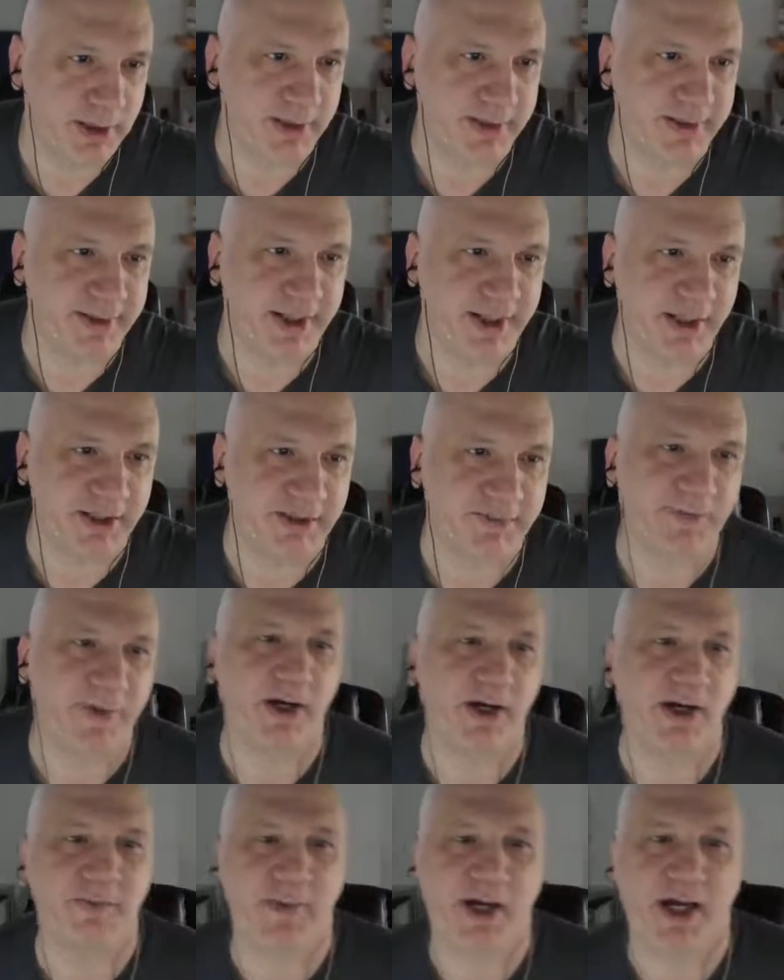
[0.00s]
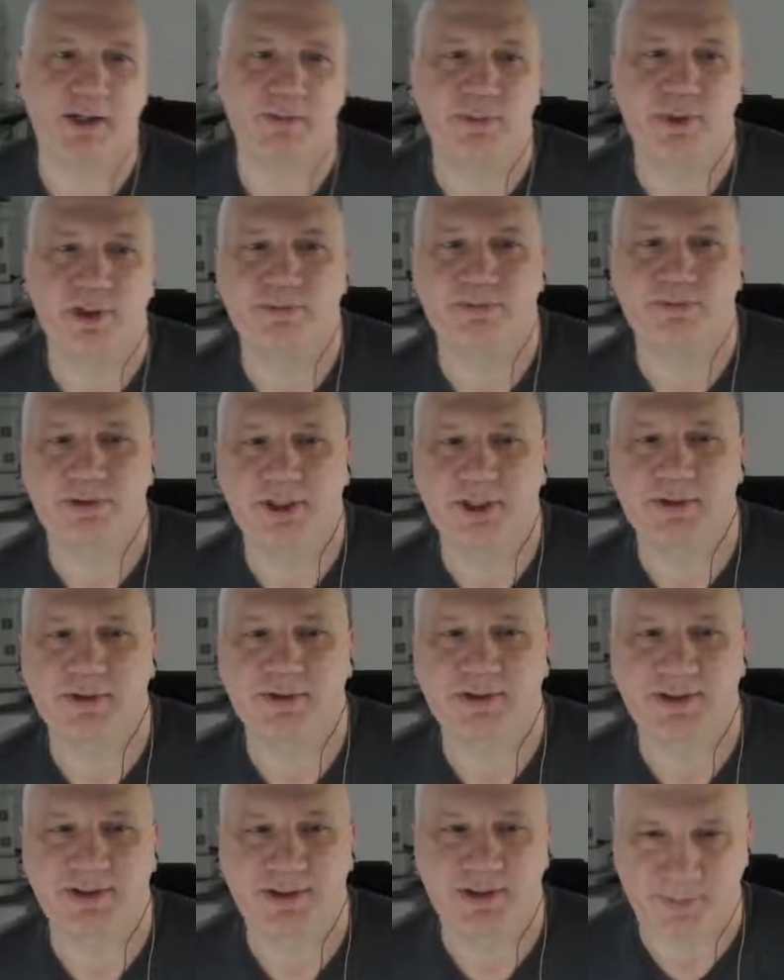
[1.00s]
The Touch Bar MacBook Pro
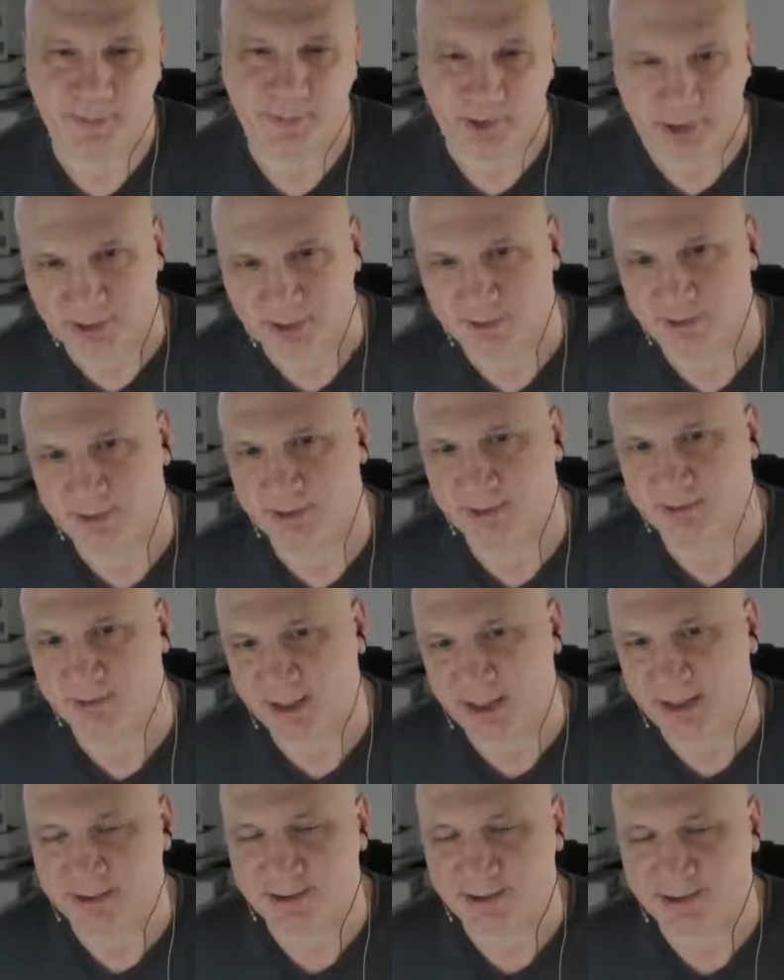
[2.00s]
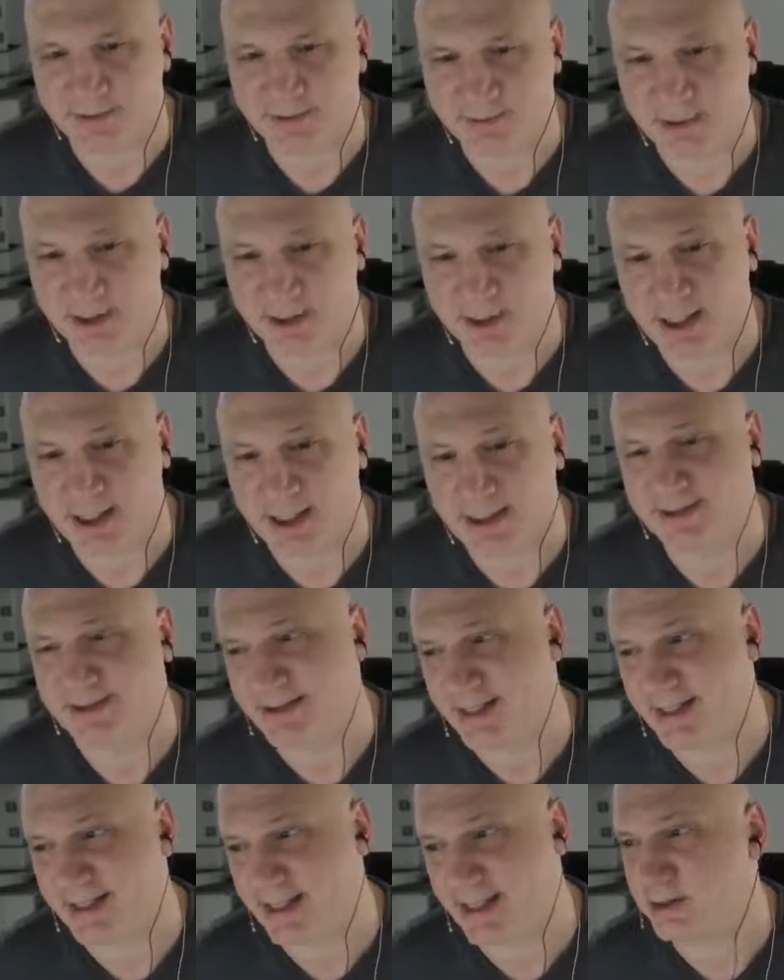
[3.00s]
is a disposable embarrassment. Again, the
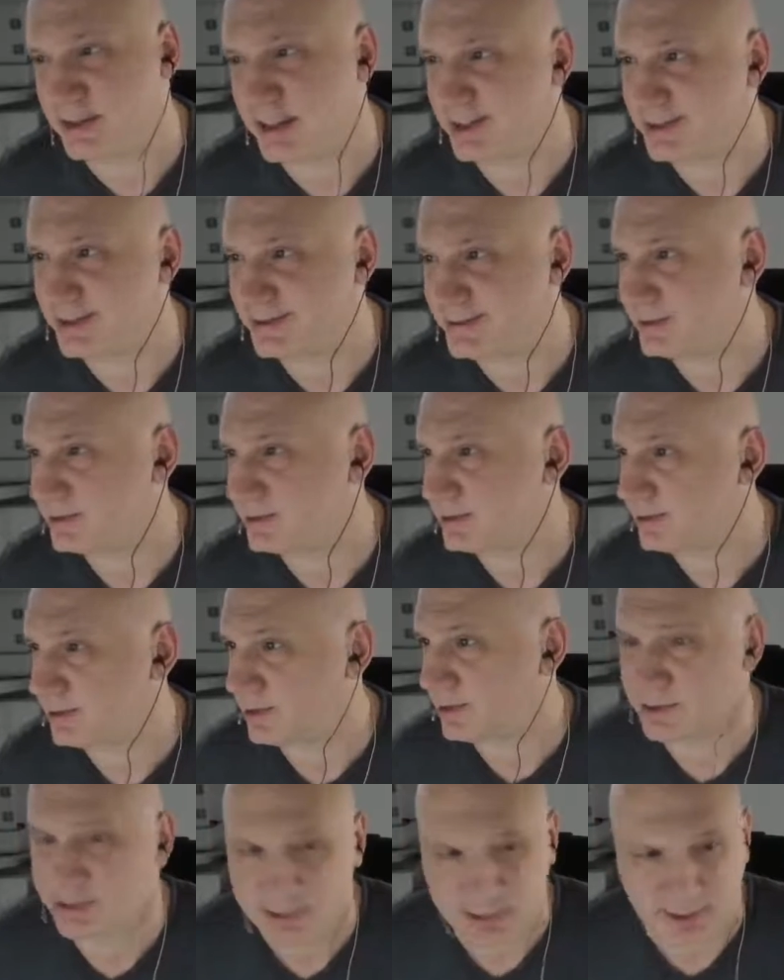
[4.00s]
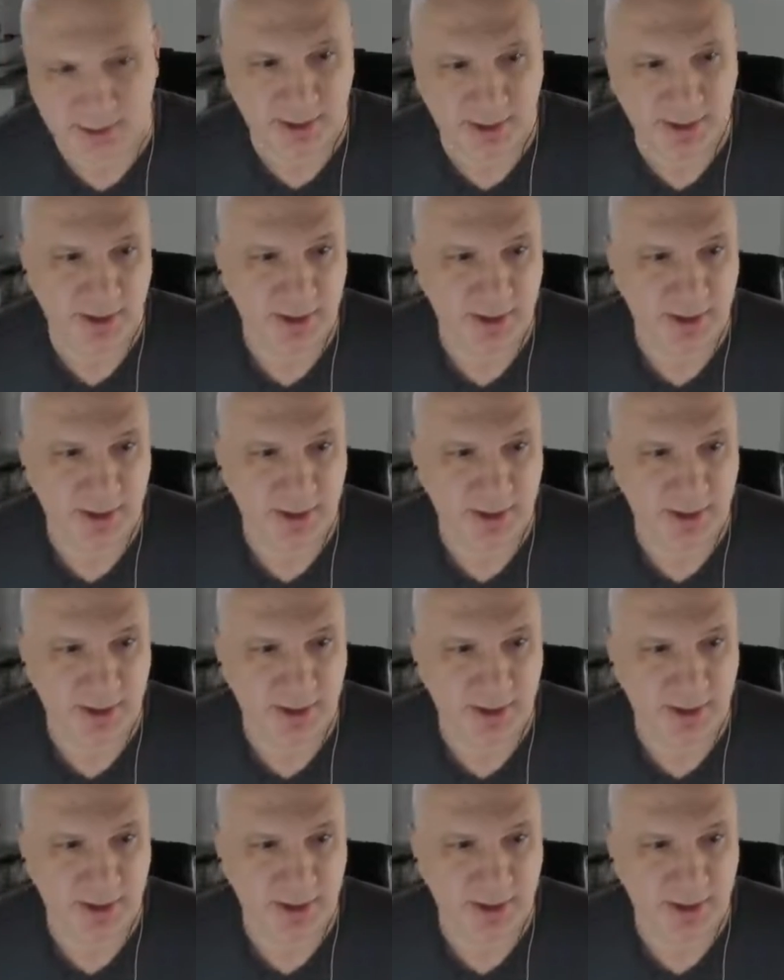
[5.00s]
title kind of says it all.